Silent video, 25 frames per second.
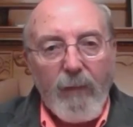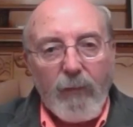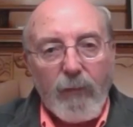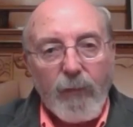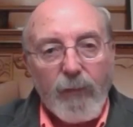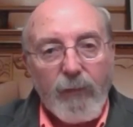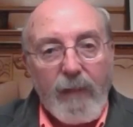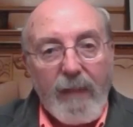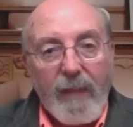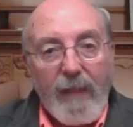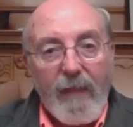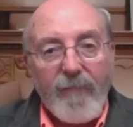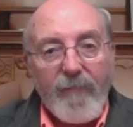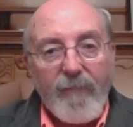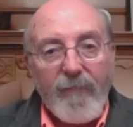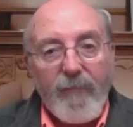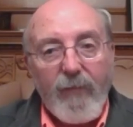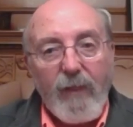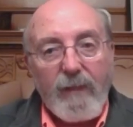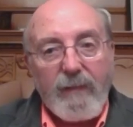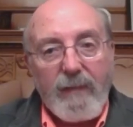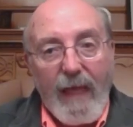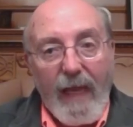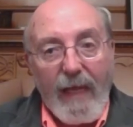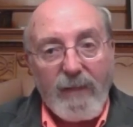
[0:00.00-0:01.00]
looking at
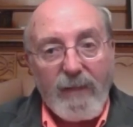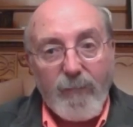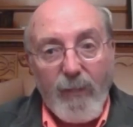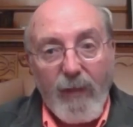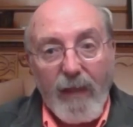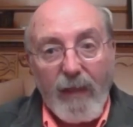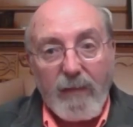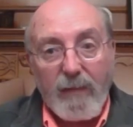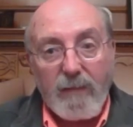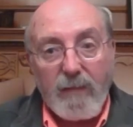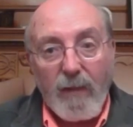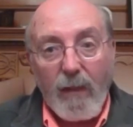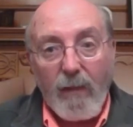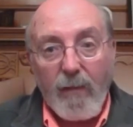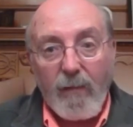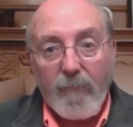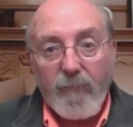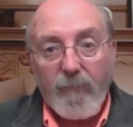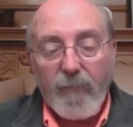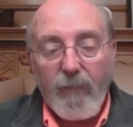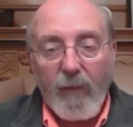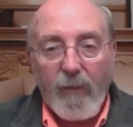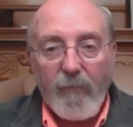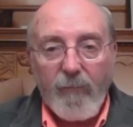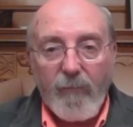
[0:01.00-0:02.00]
various aspects of
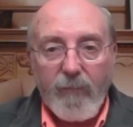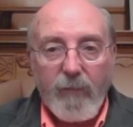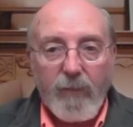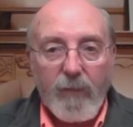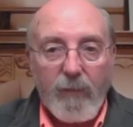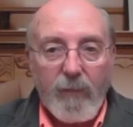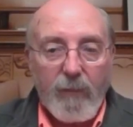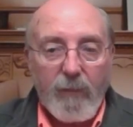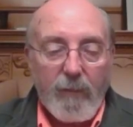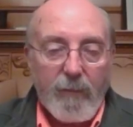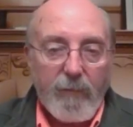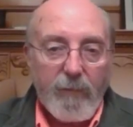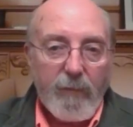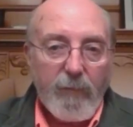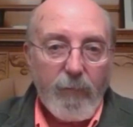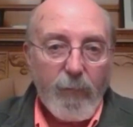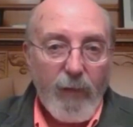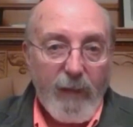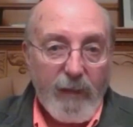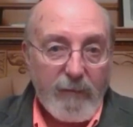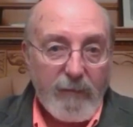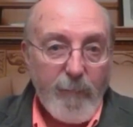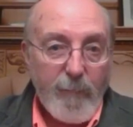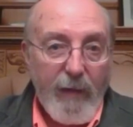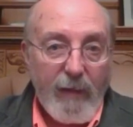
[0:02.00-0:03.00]
the
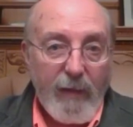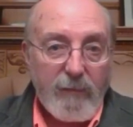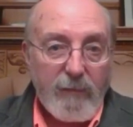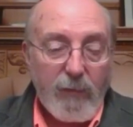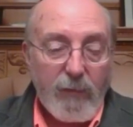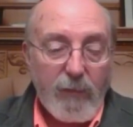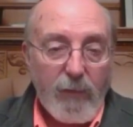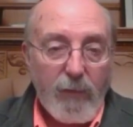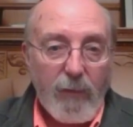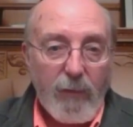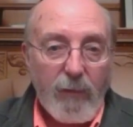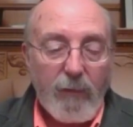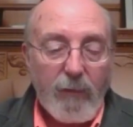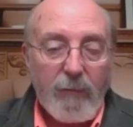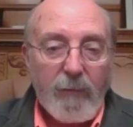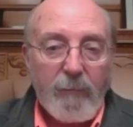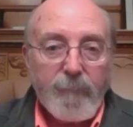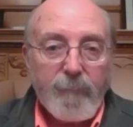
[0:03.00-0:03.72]
race massacre.